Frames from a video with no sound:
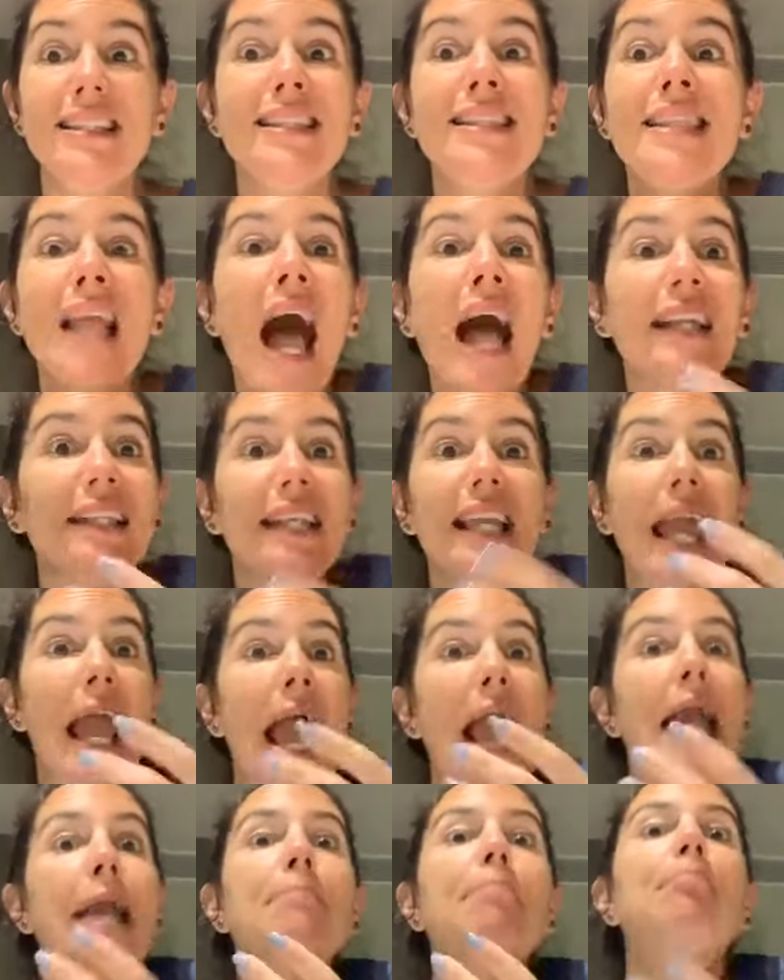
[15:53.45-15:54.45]
not
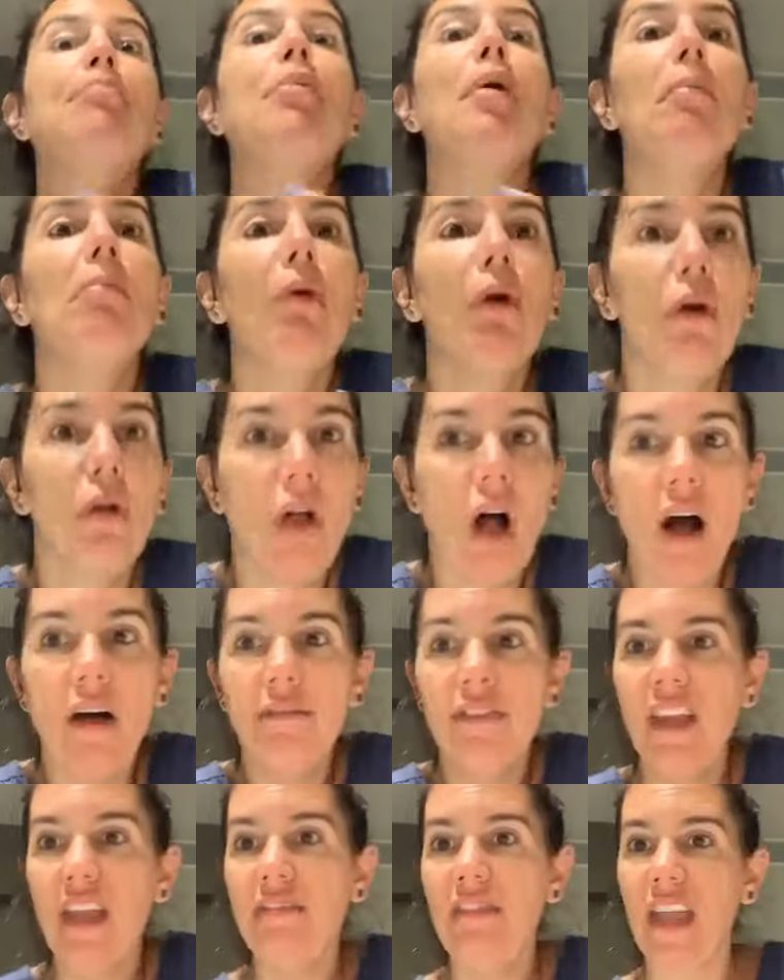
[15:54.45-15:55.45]
capable
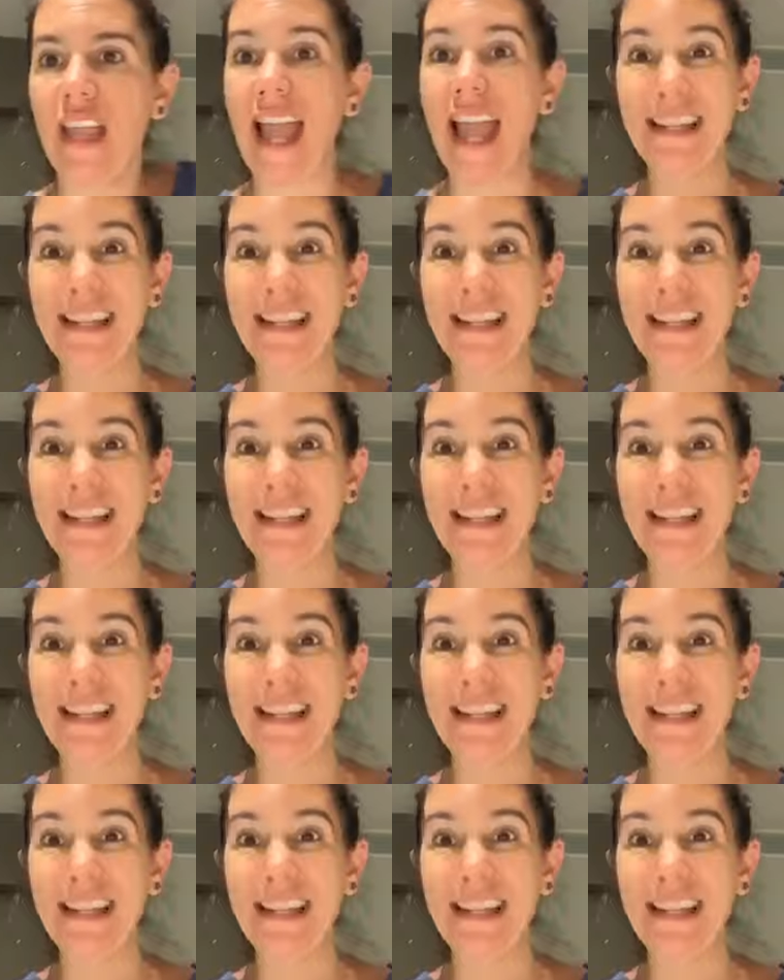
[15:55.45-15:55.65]
of giving.